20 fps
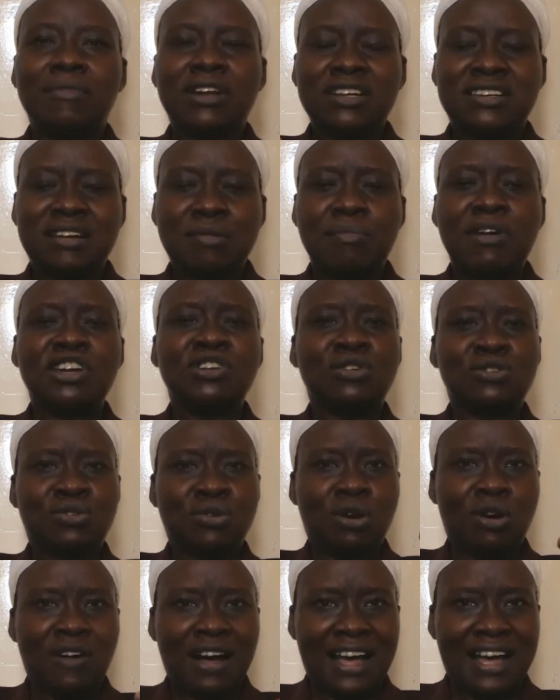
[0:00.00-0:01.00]
detrimental
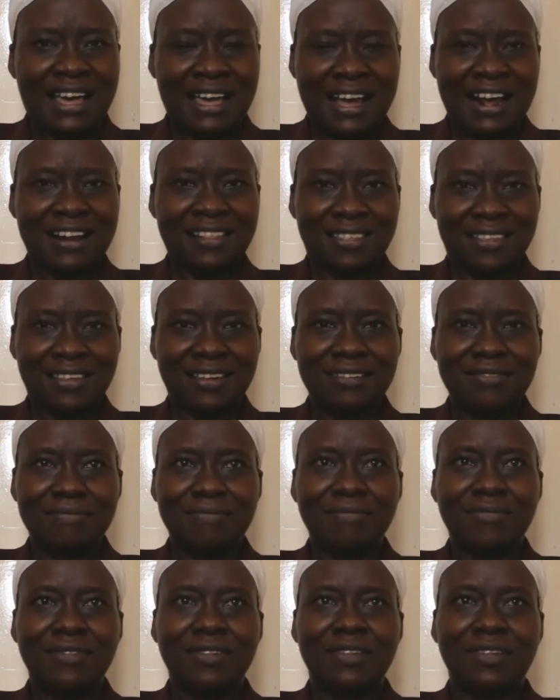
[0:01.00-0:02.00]
to our health
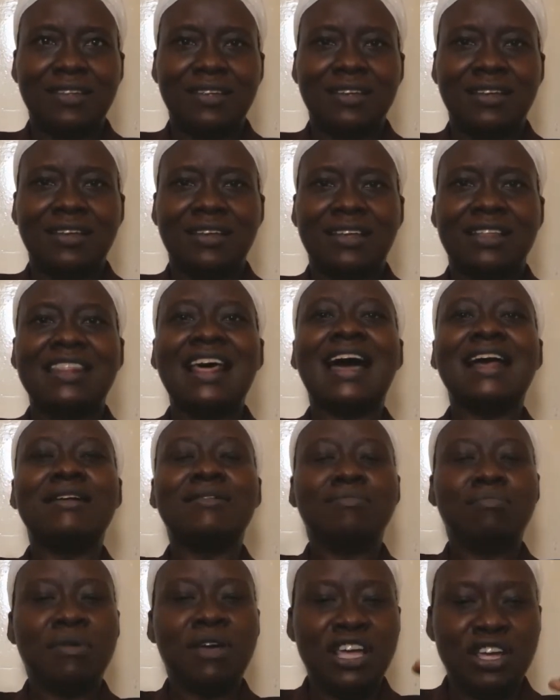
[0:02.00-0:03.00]

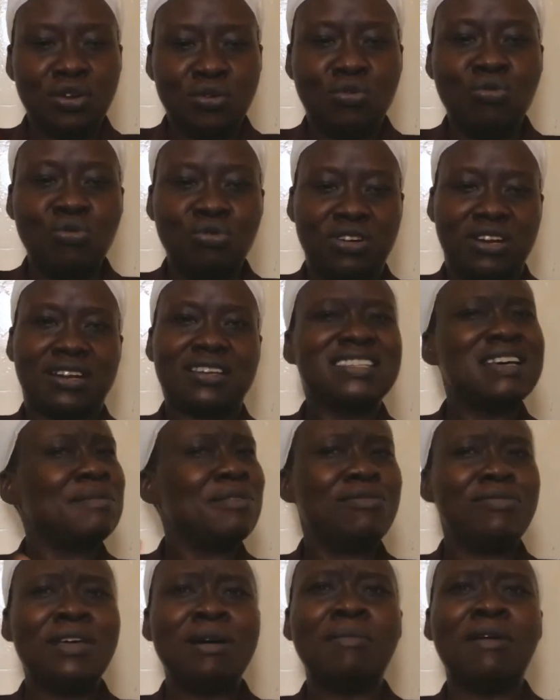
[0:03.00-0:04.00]
than being good. Some of